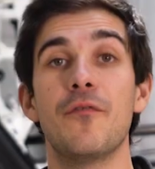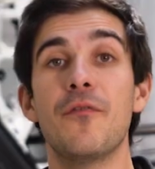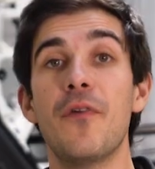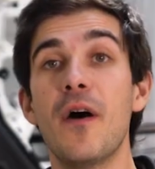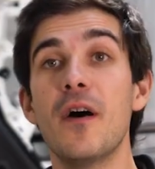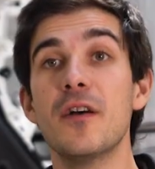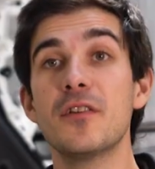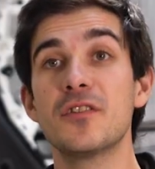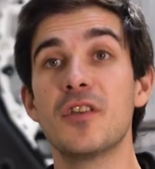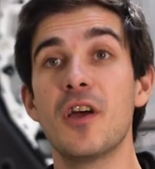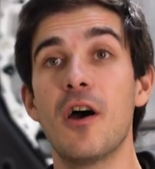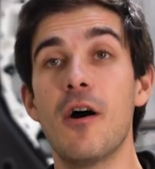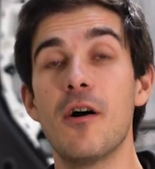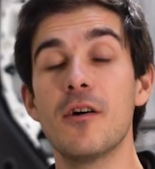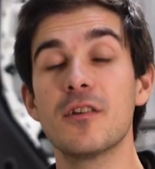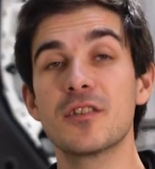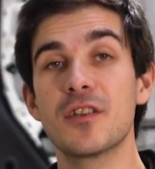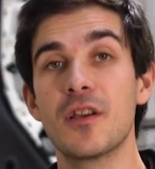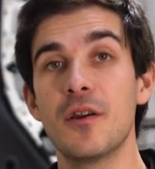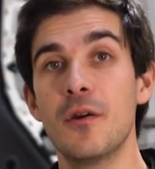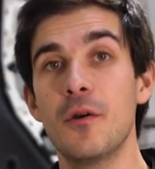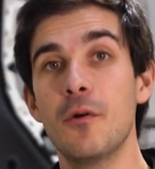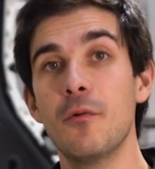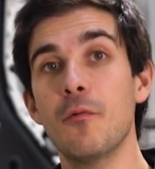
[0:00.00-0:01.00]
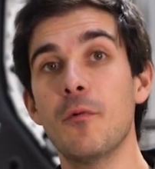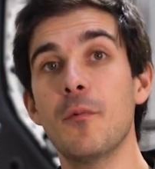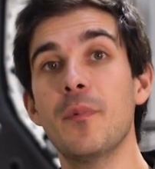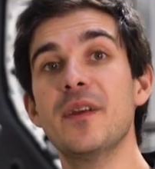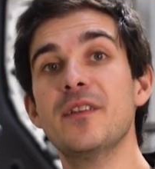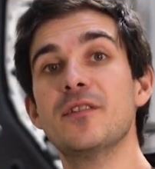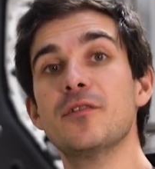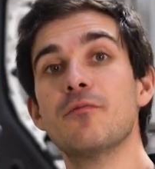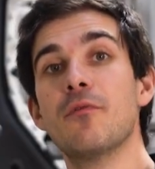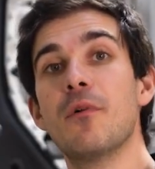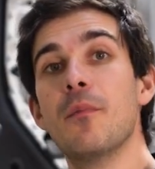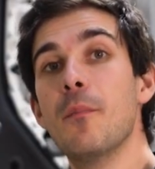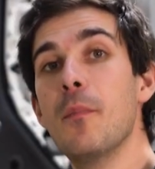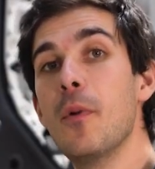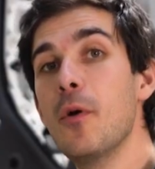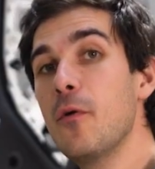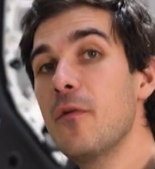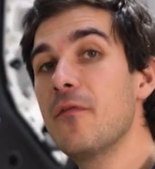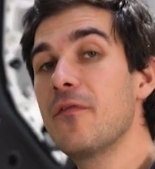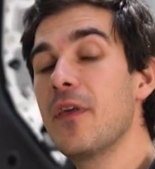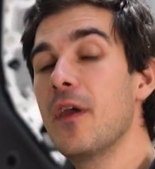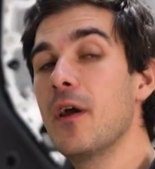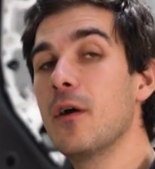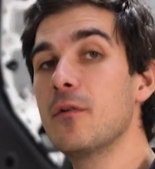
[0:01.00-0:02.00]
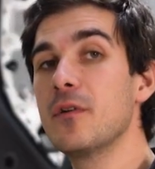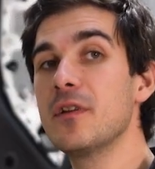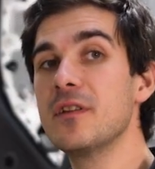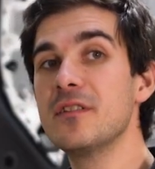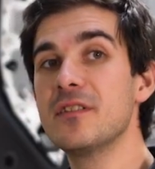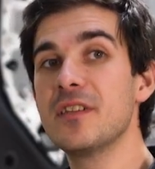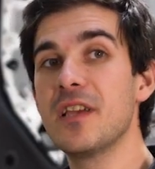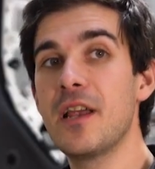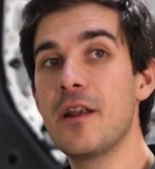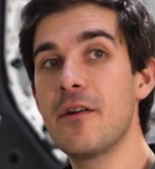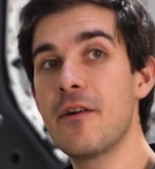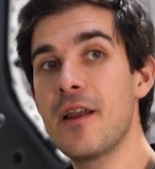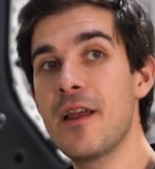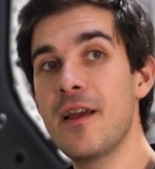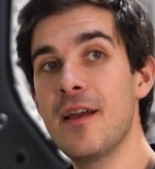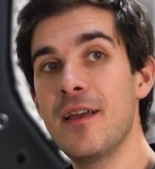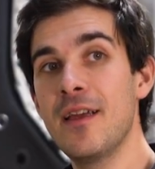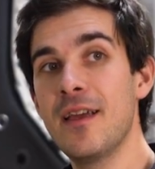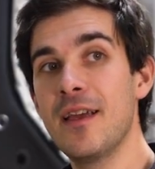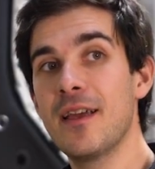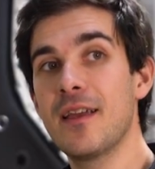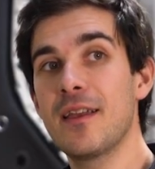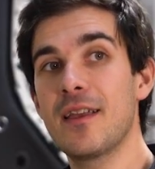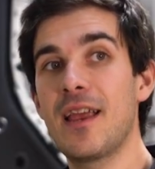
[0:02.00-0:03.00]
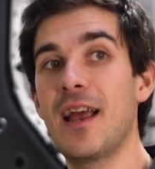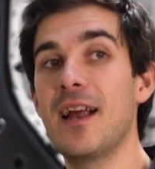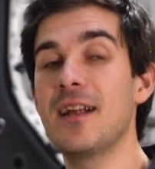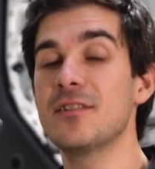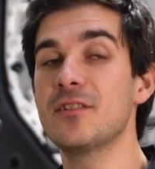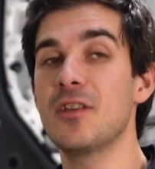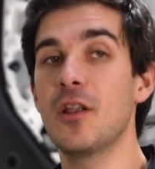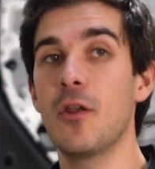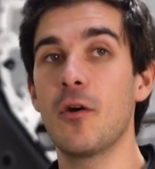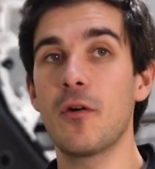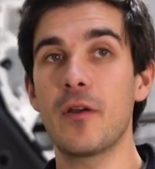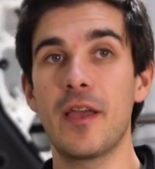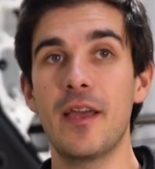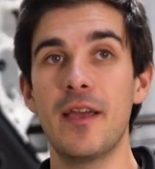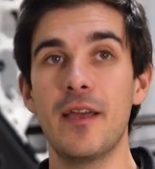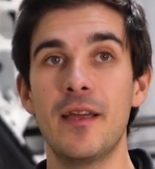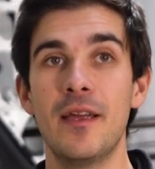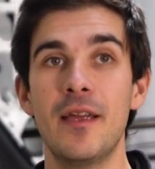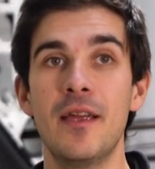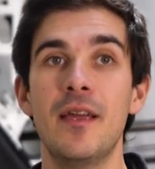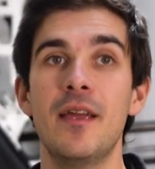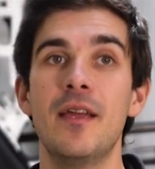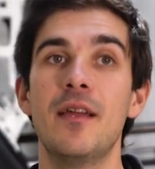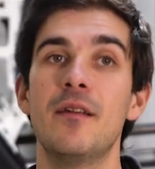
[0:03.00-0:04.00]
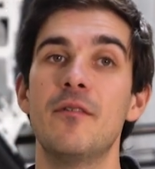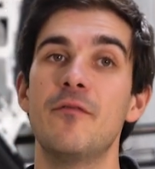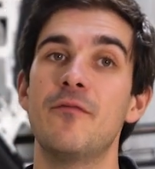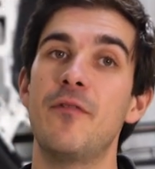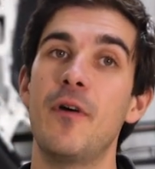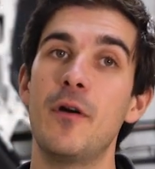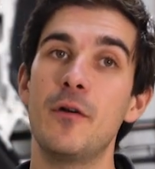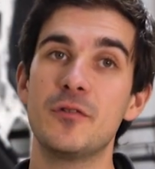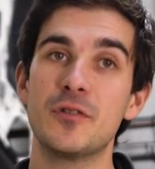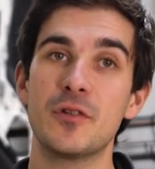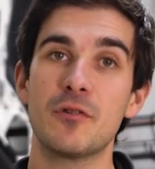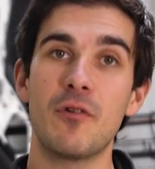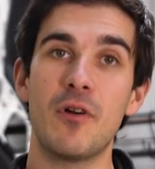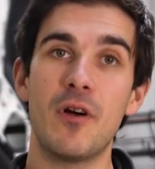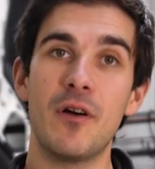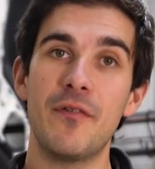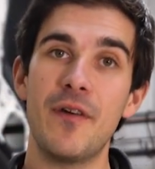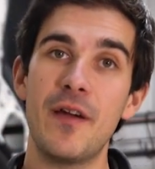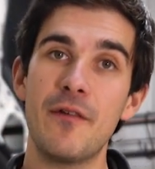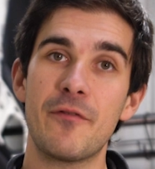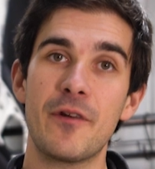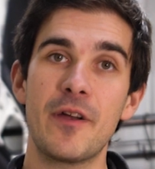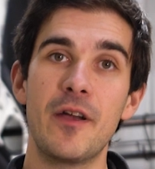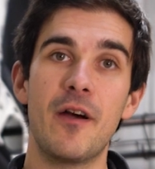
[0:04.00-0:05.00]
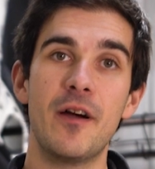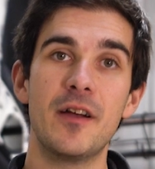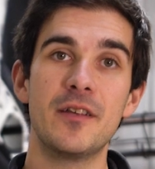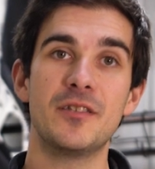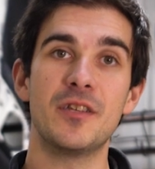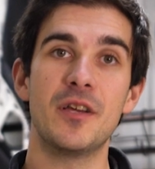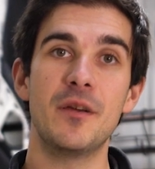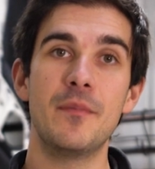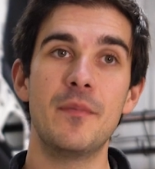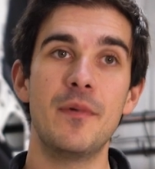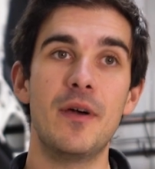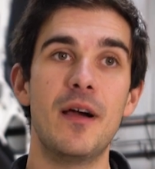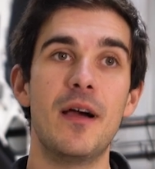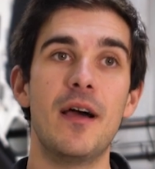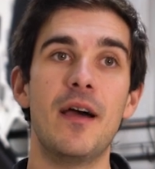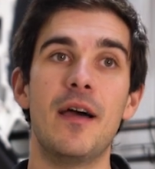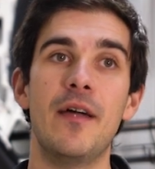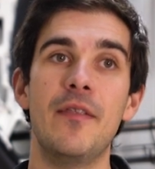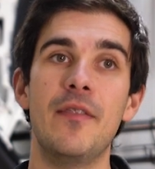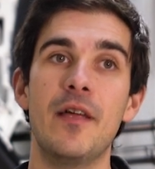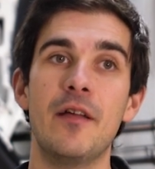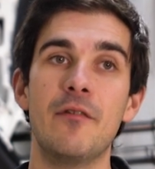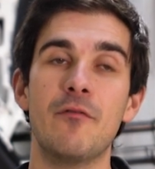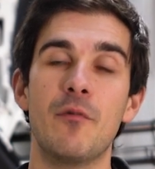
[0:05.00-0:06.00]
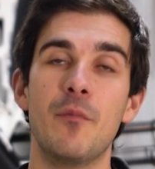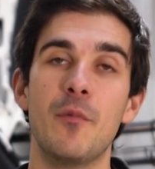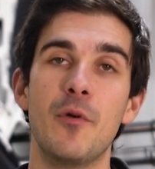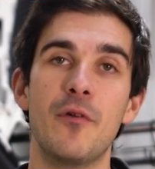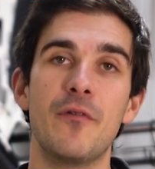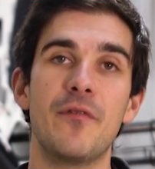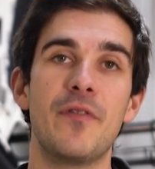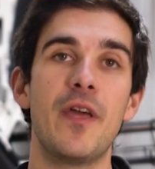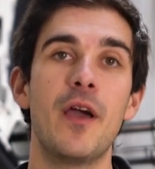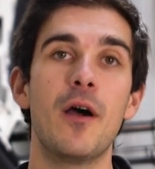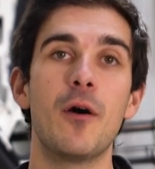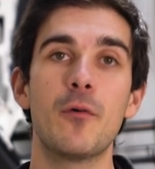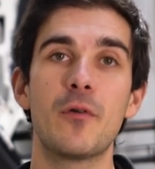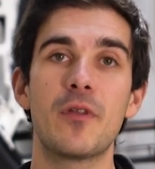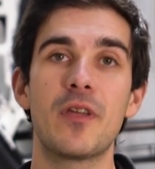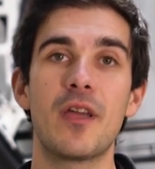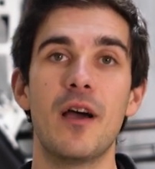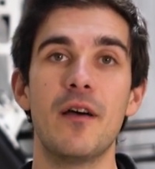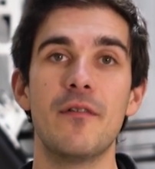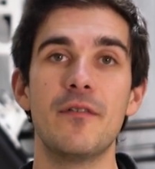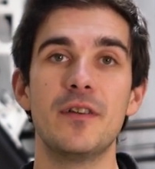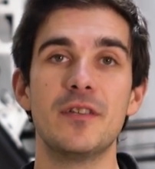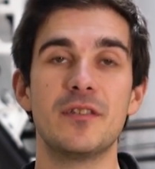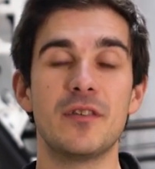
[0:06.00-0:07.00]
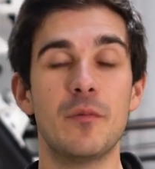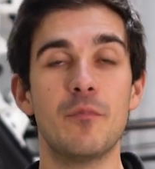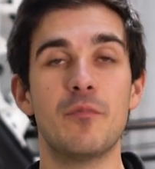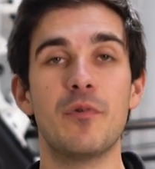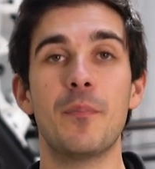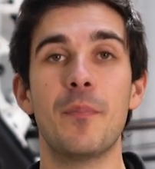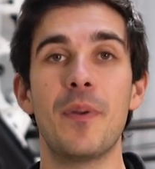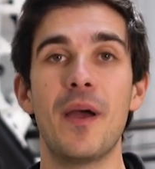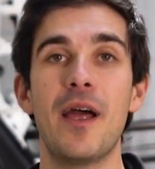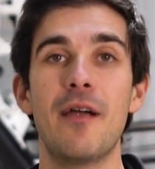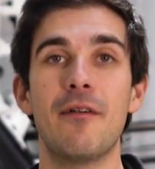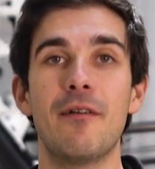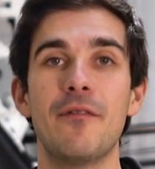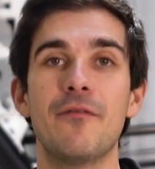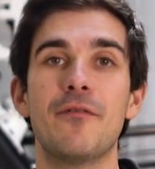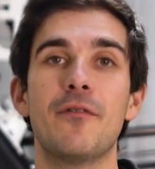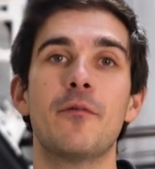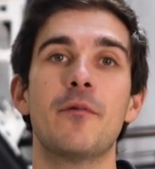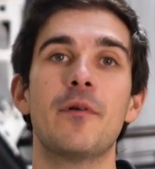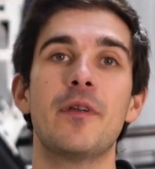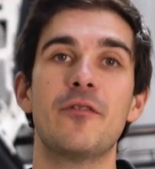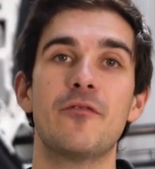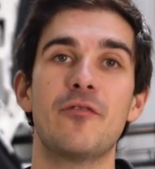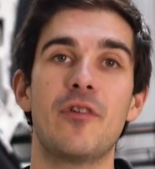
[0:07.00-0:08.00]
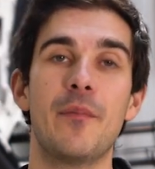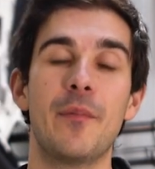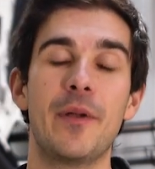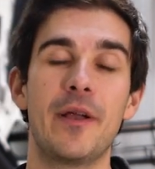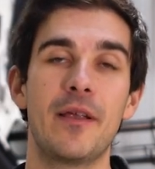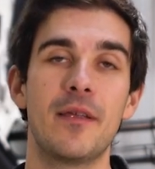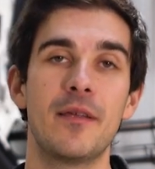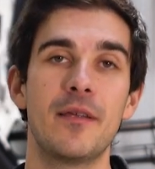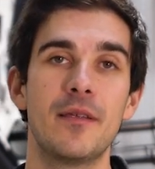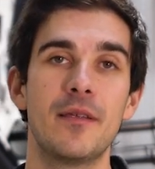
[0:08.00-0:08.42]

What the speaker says: first task will be to remove the old interior, catalogue it, photograph every item, and then remove the old covers and prepare it for retrimming.